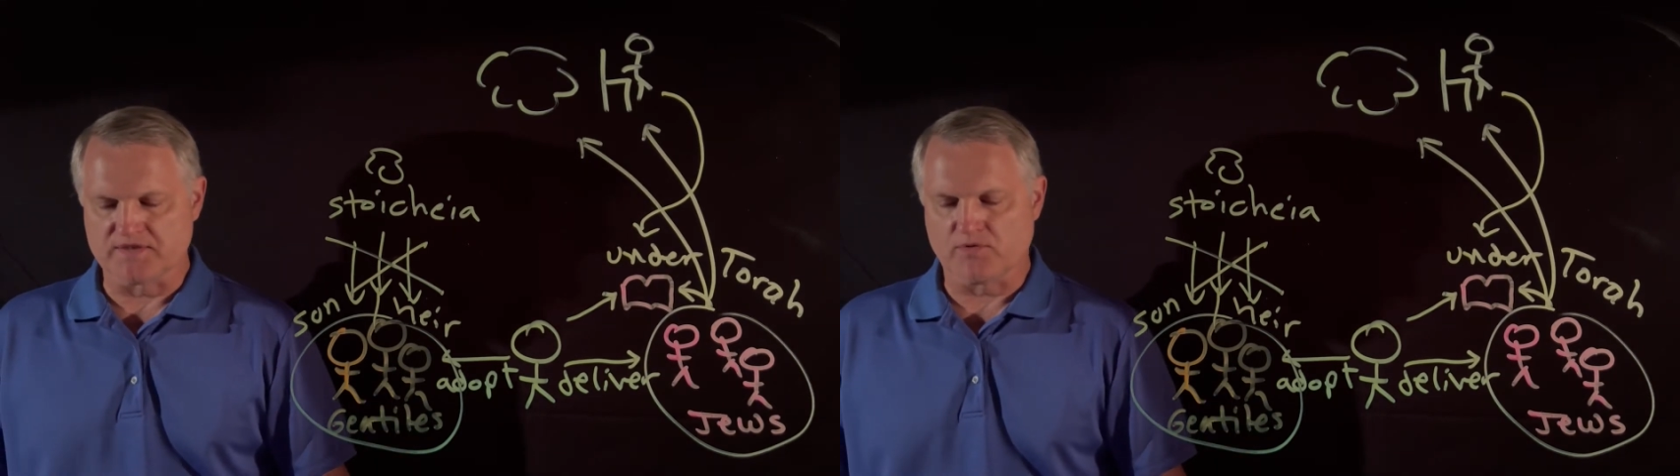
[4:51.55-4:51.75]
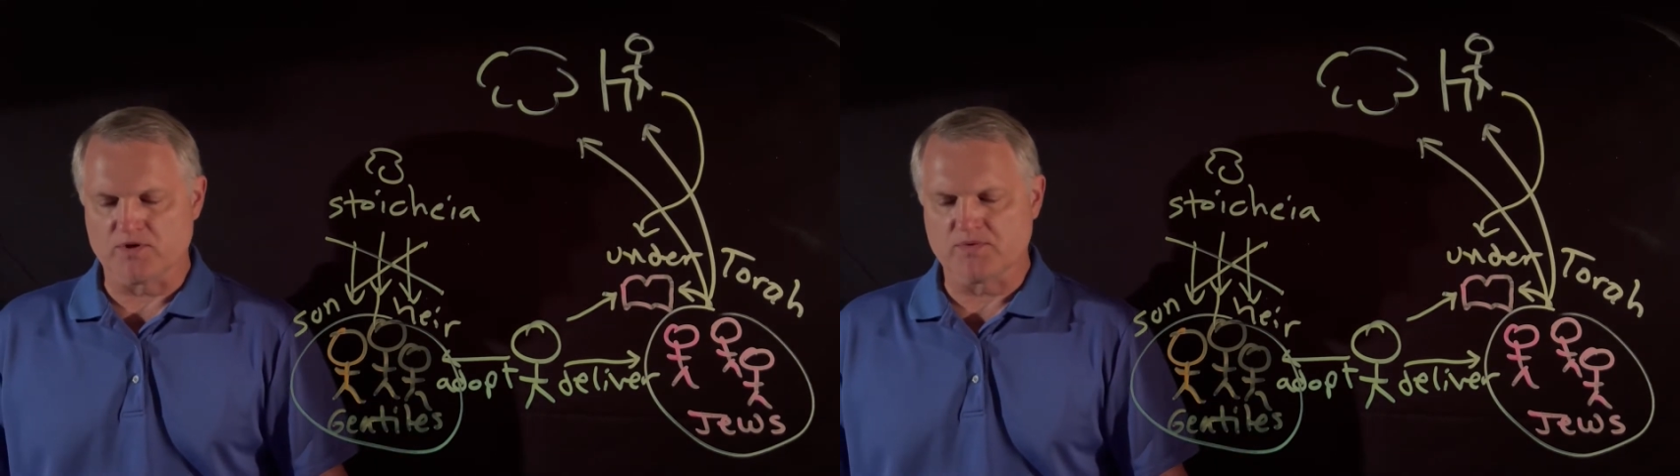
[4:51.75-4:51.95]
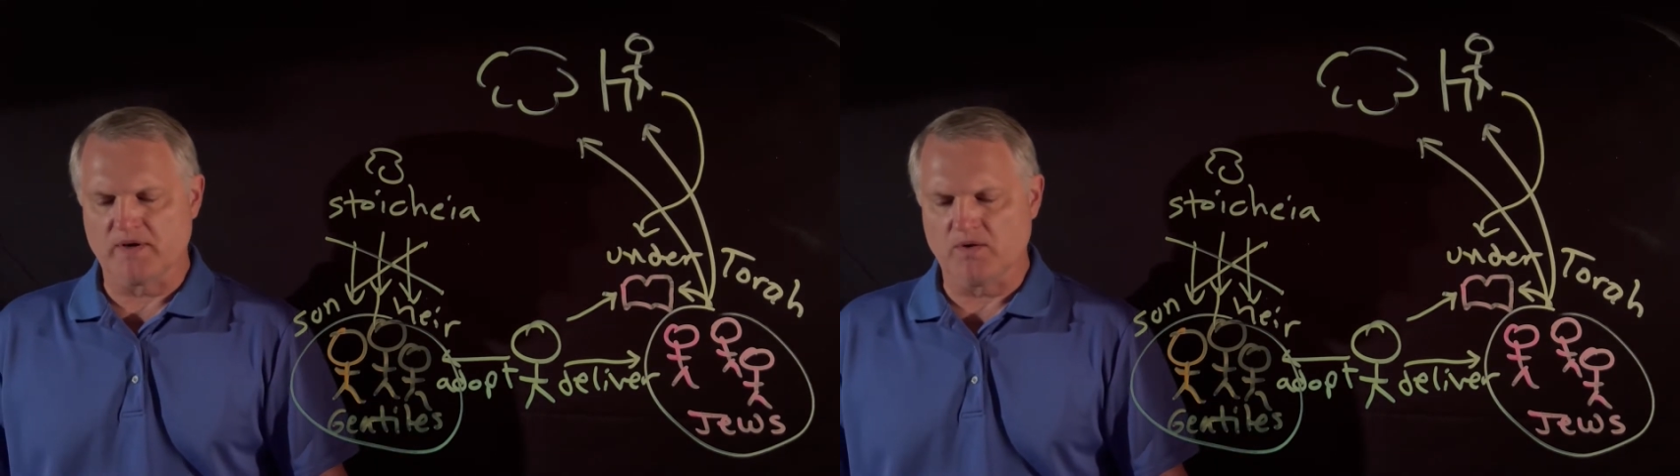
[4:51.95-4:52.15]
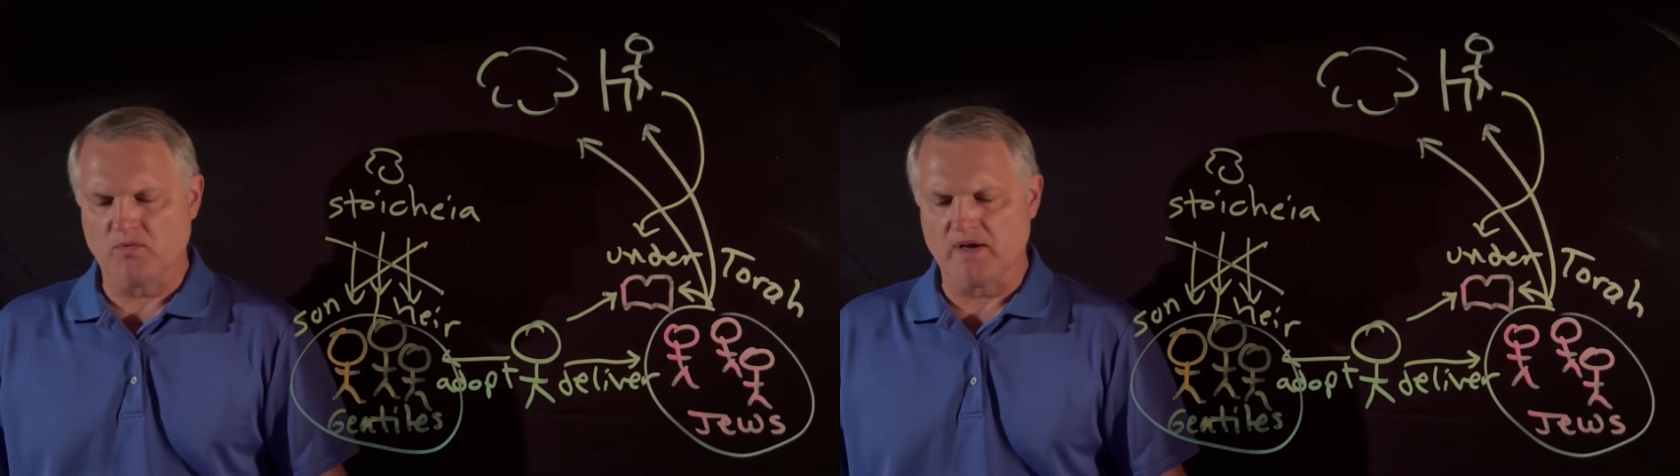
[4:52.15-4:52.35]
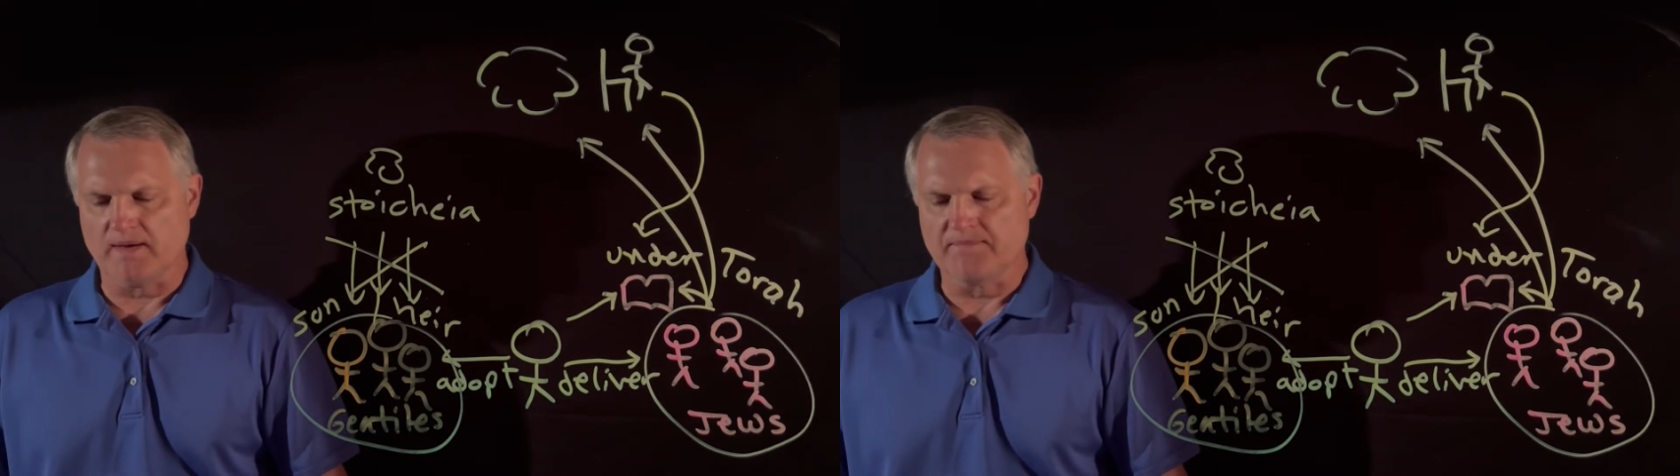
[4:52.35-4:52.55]

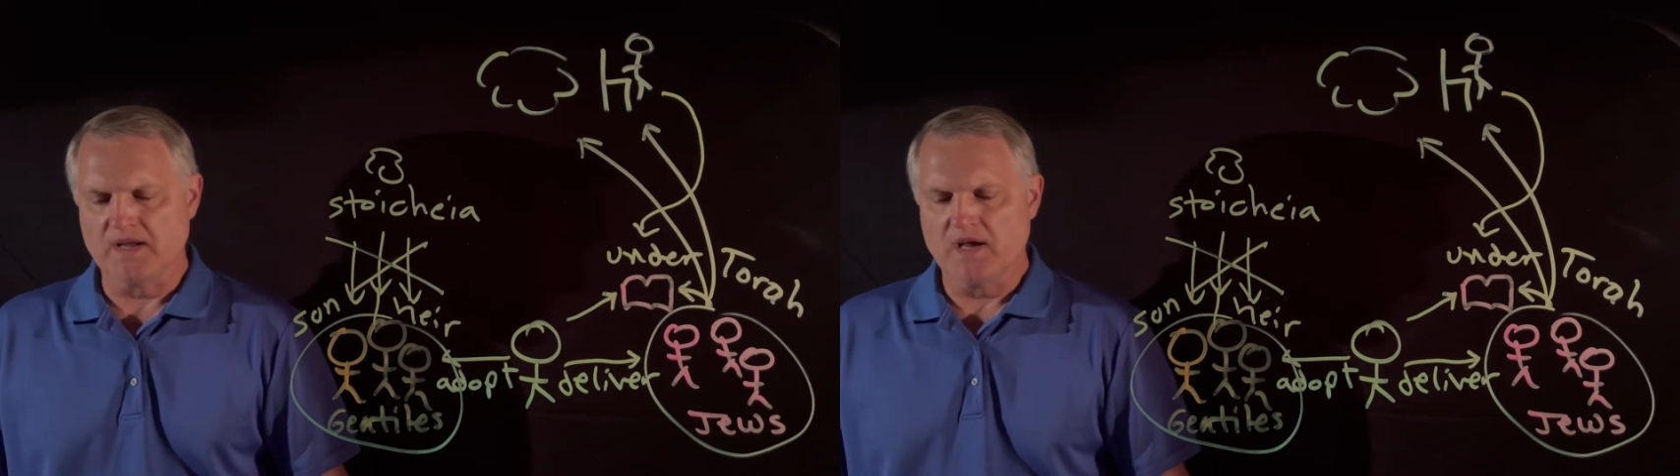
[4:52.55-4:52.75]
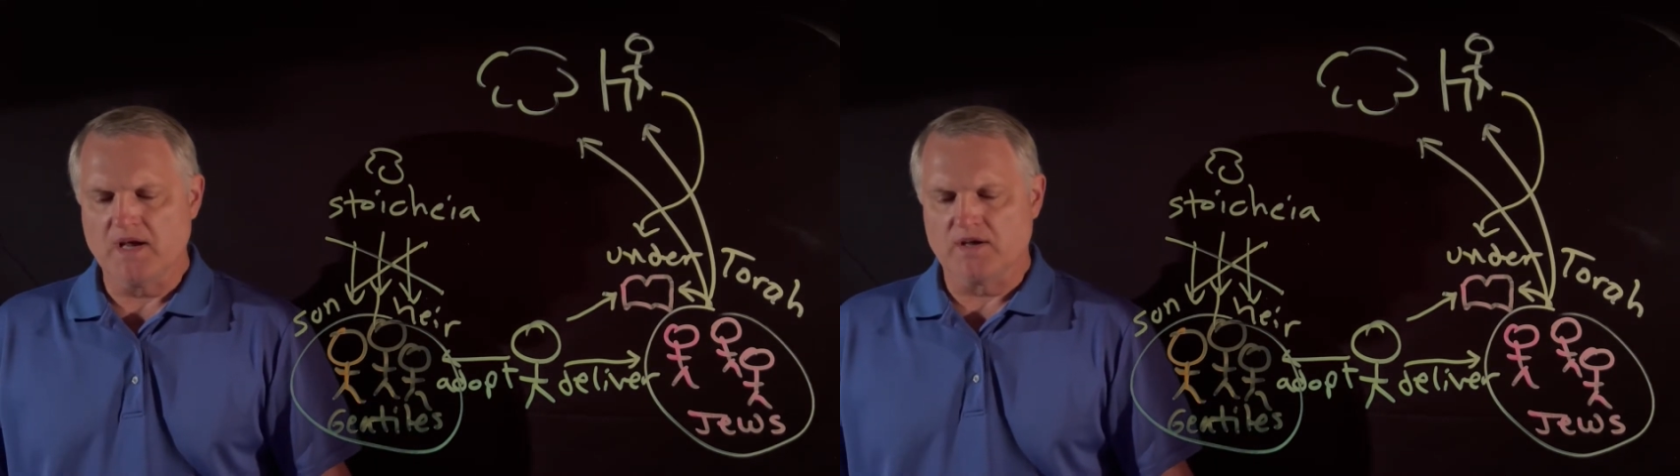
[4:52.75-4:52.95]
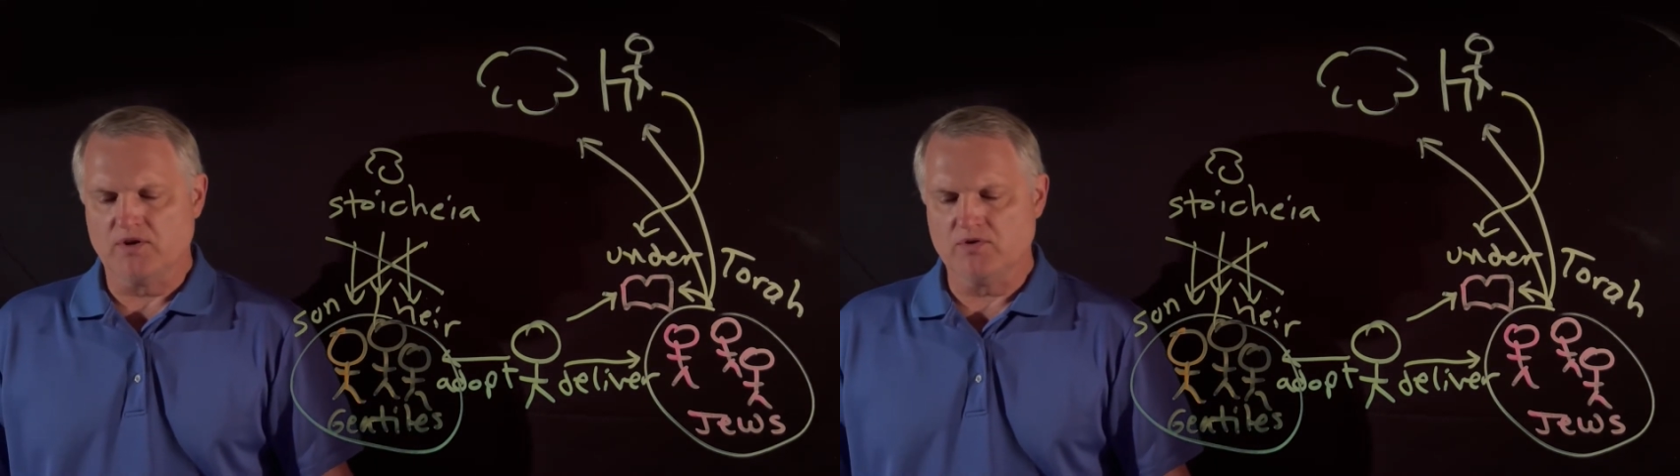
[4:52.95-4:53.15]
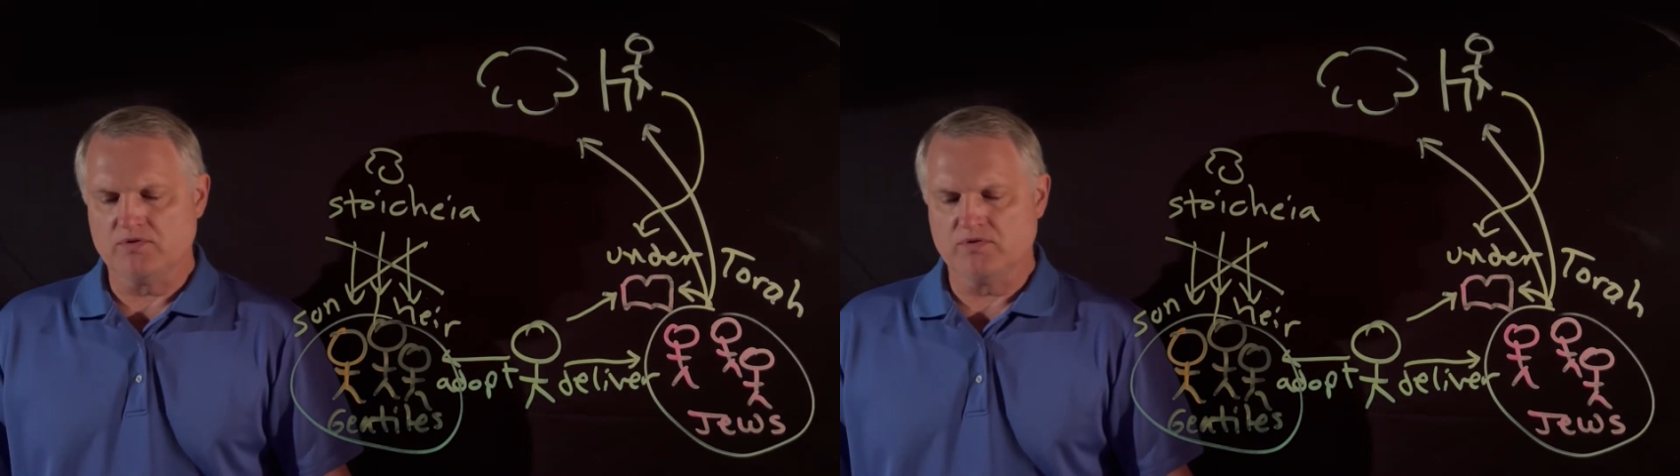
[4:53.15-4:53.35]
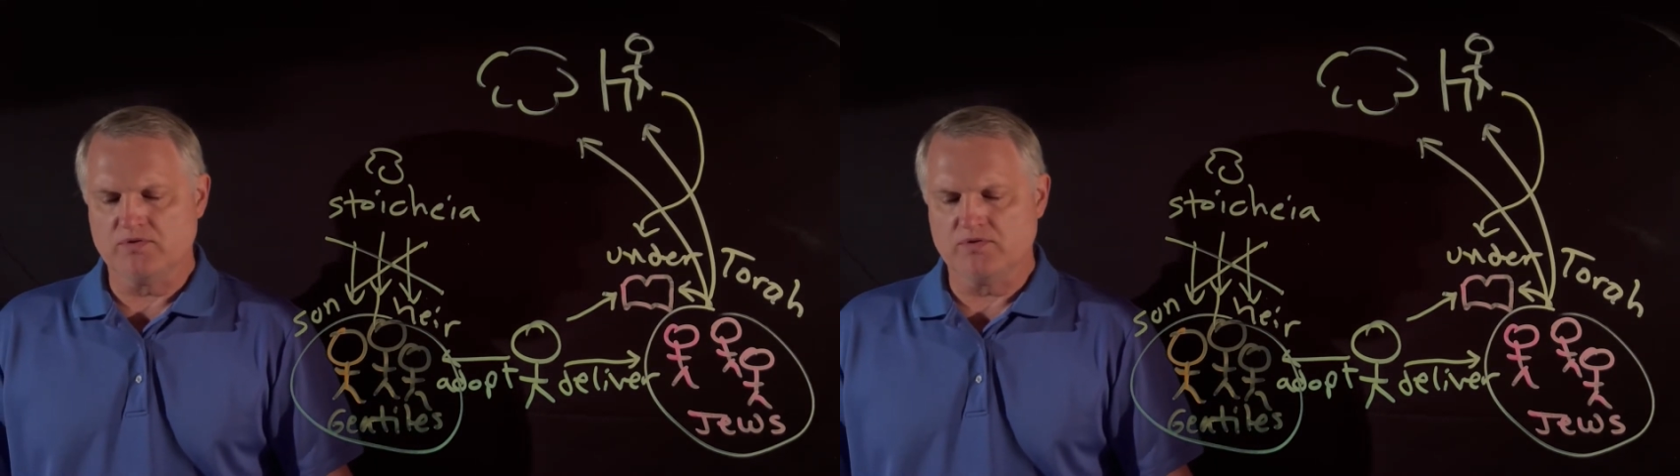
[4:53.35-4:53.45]
4:21, you who